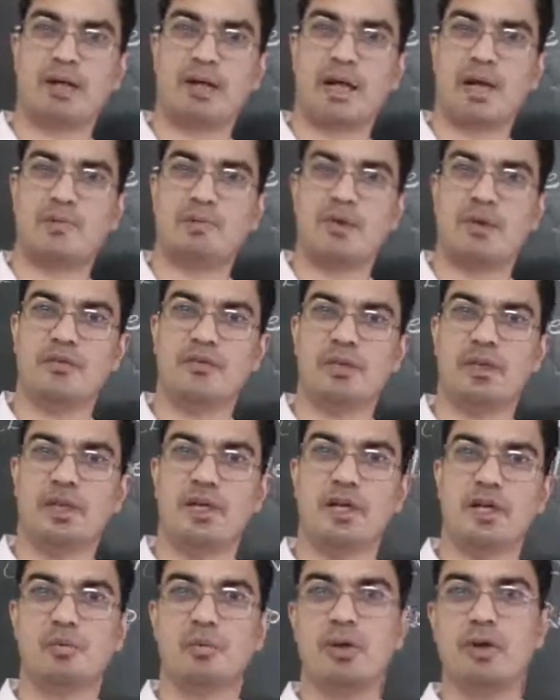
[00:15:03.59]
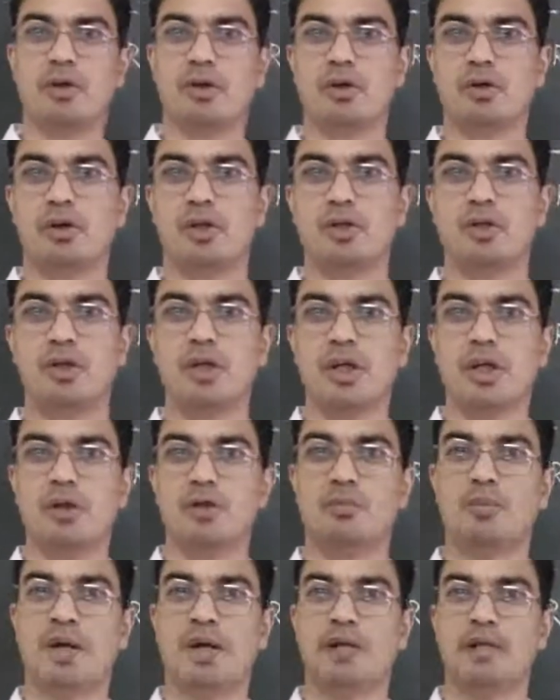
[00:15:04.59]
are happy with the government or
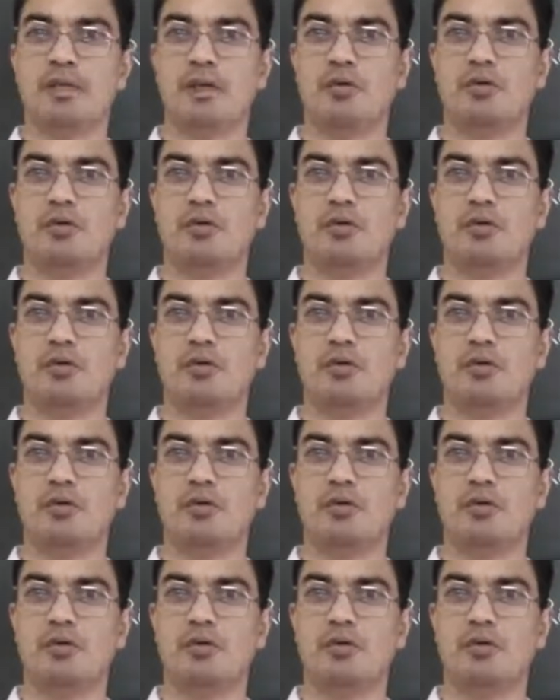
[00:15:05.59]
not by